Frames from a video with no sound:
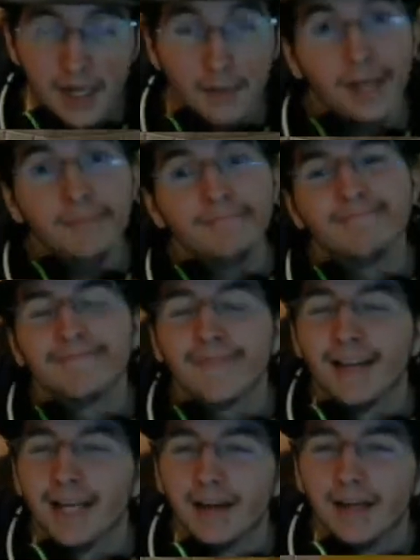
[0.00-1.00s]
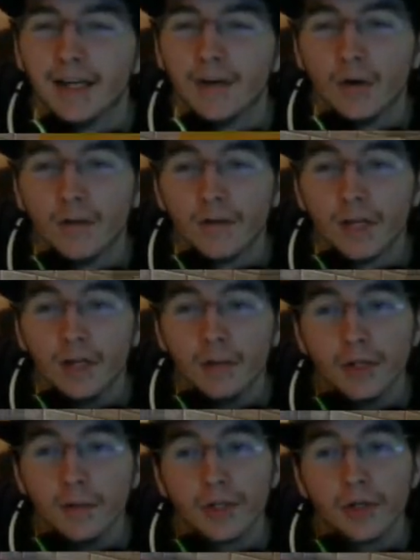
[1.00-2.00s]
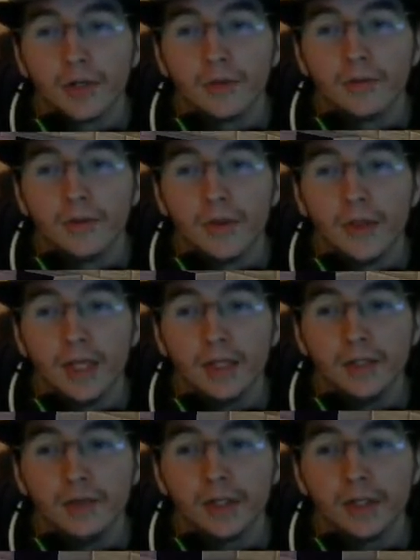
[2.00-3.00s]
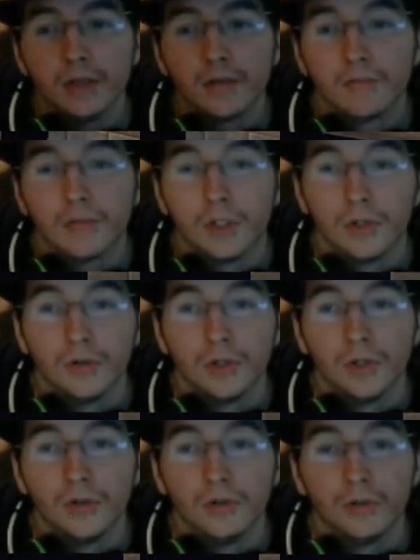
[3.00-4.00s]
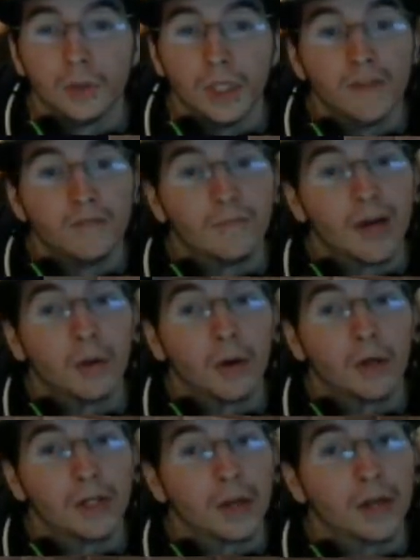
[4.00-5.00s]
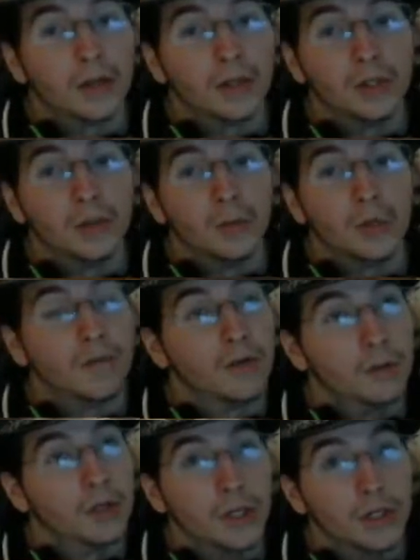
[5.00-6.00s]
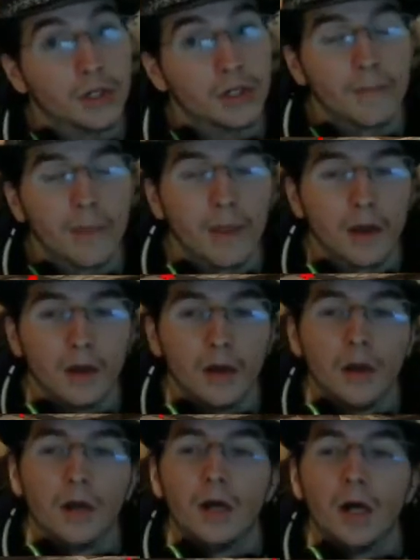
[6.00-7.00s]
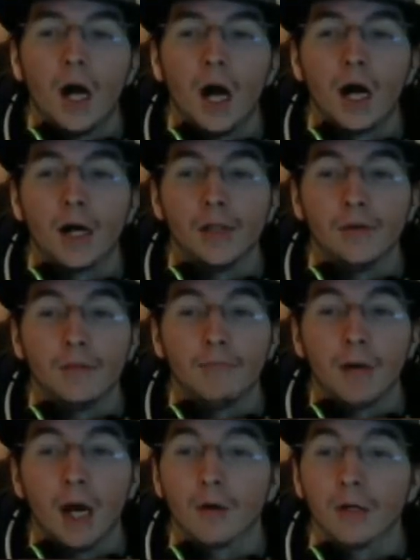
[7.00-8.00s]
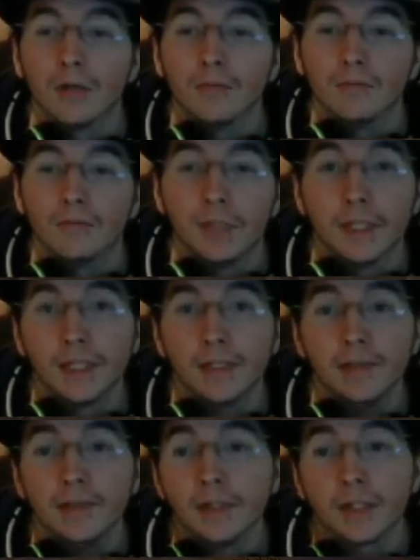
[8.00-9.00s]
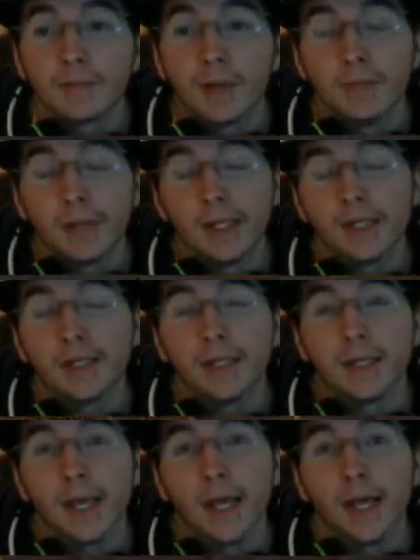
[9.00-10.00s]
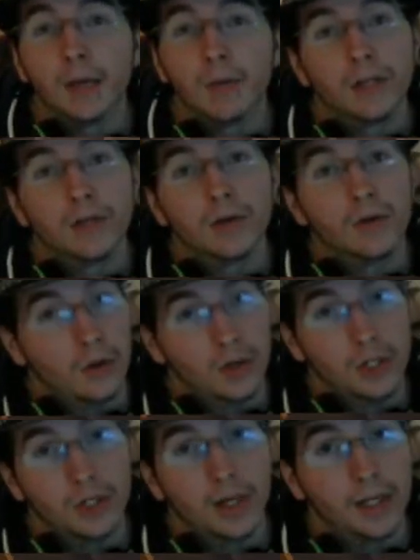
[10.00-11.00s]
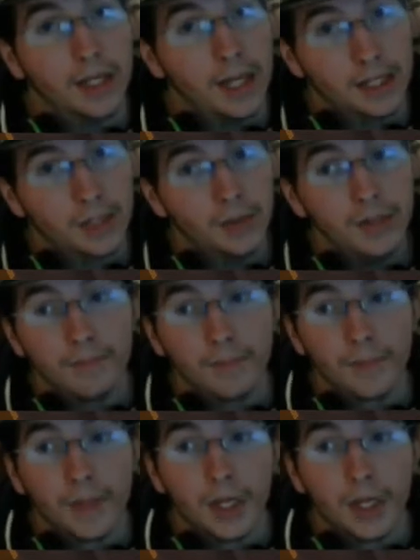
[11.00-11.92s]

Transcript: Anyway, over here I'm going to show you things you can do to give power directly to whatever you wish. You can power pistons just by placing a redstone torch directly next to it.